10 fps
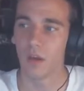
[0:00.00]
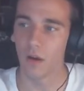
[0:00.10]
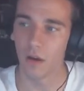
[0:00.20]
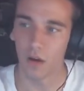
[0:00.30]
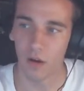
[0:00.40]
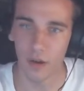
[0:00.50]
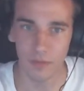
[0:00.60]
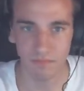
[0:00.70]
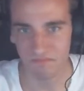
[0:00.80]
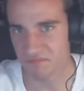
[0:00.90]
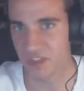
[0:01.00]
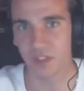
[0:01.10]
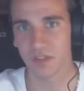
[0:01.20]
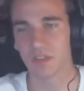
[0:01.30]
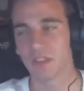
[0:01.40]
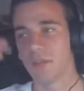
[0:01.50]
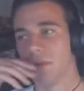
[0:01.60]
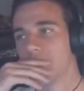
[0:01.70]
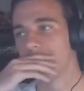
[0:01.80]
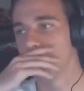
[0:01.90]
on just the
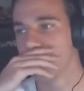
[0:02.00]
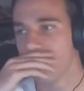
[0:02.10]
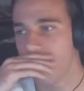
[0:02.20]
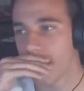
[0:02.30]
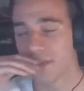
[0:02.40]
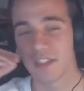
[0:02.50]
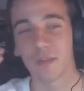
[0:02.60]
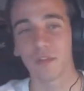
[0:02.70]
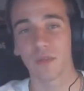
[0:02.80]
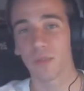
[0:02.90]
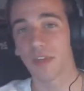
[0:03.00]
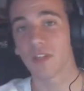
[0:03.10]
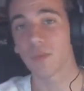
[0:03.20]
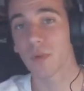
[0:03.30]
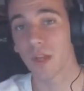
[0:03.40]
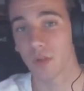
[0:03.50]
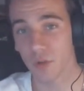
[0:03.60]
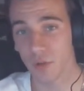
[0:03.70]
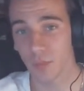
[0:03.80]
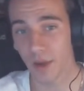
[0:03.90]
CPU. I would see what the biggest one I
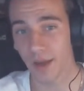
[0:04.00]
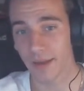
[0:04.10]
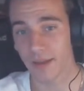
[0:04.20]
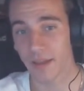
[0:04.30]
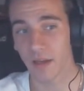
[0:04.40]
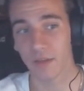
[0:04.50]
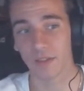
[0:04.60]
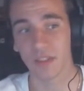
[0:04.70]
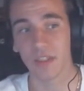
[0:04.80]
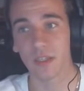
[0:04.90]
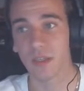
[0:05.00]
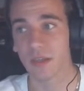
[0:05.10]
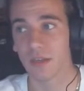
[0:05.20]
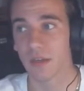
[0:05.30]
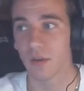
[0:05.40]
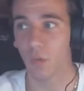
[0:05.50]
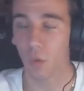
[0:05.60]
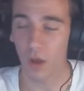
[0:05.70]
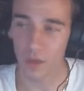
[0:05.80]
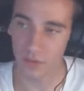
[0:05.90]
could buy, and I'll see
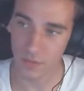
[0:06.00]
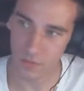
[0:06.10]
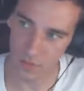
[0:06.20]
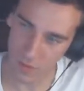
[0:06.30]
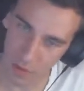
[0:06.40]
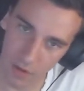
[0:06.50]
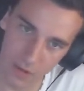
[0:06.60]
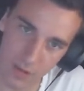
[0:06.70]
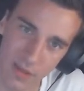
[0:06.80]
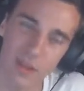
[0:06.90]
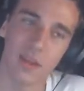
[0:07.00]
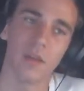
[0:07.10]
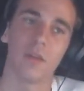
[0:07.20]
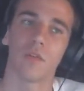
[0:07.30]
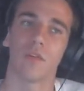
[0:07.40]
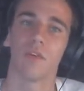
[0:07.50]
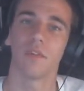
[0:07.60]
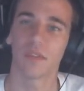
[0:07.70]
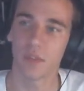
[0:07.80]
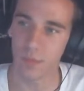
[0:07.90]
what socket it is. If
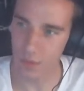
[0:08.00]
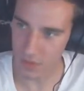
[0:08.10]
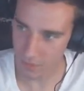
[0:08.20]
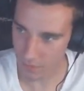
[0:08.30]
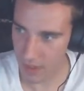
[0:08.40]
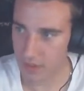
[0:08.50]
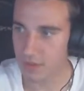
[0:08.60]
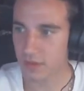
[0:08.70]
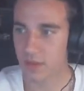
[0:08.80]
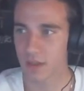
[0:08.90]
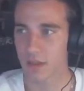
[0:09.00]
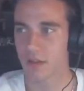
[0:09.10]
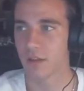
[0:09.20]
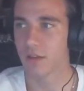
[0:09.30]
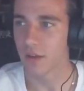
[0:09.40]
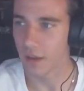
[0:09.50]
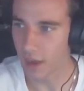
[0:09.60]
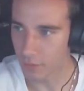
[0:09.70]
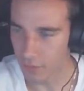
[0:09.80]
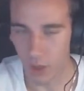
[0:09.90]
it's the most advanced socket, I
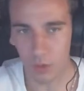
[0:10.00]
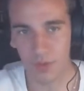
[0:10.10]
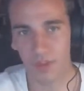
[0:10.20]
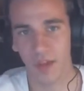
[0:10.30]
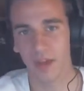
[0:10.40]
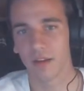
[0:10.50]
would go with that,